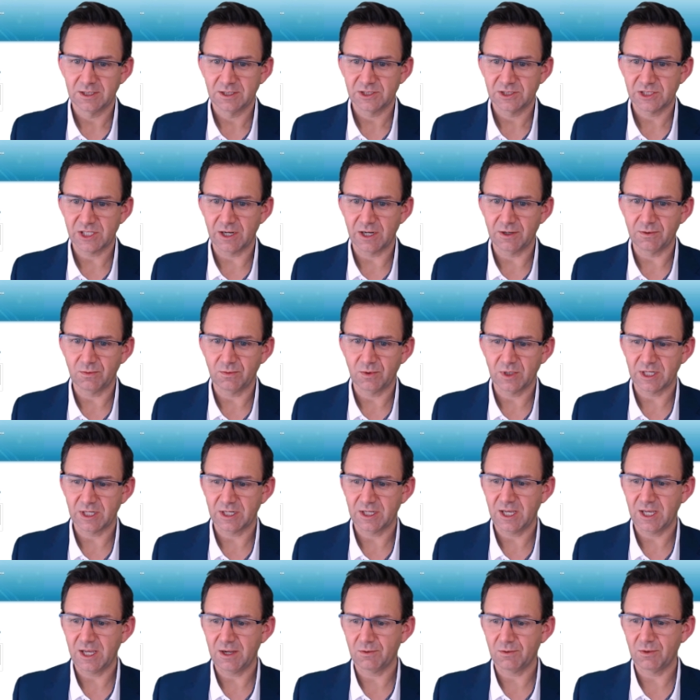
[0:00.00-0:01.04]
So we're
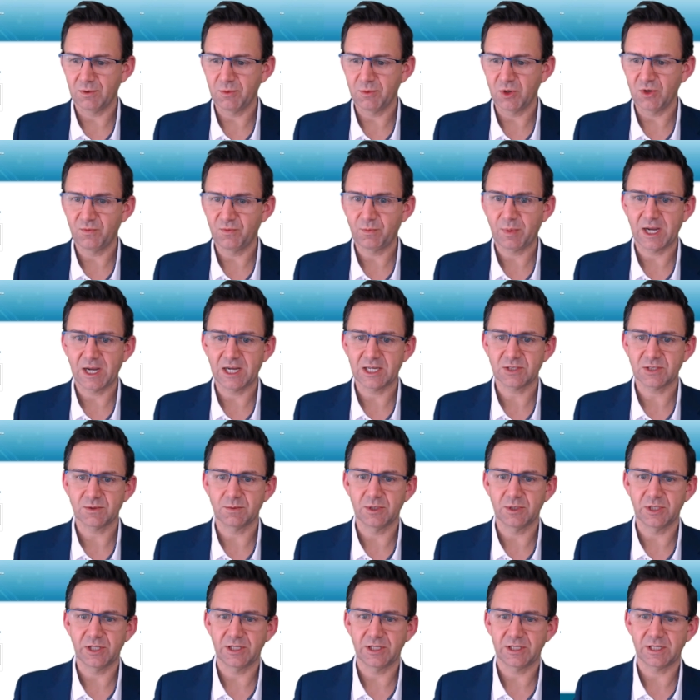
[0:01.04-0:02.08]
gonna hit remove
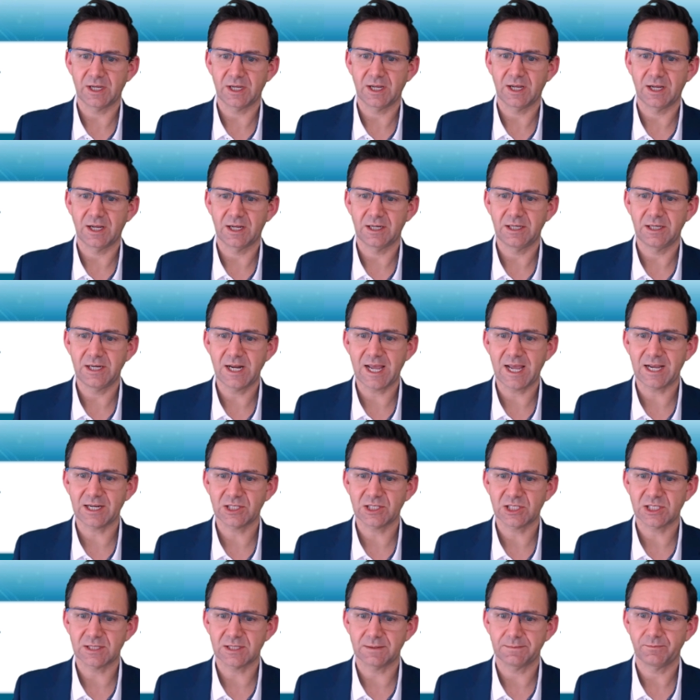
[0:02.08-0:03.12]
password and
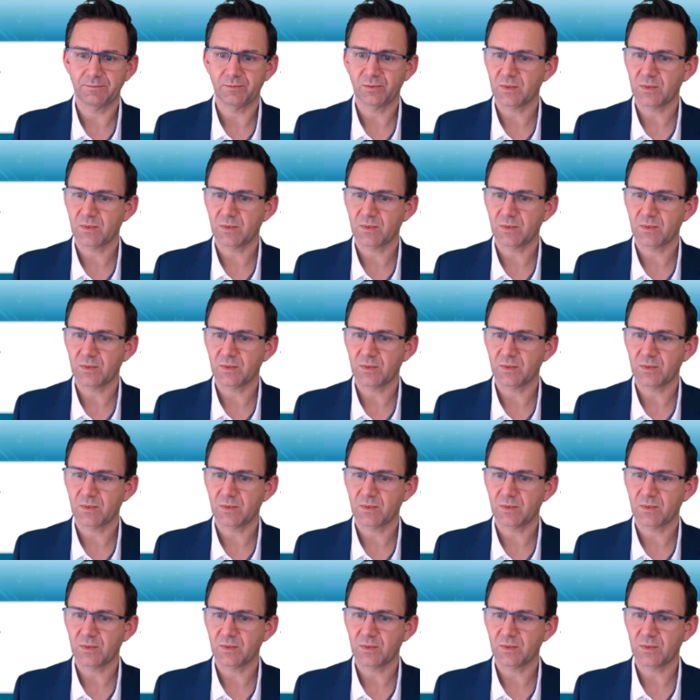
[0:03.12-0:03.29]
next.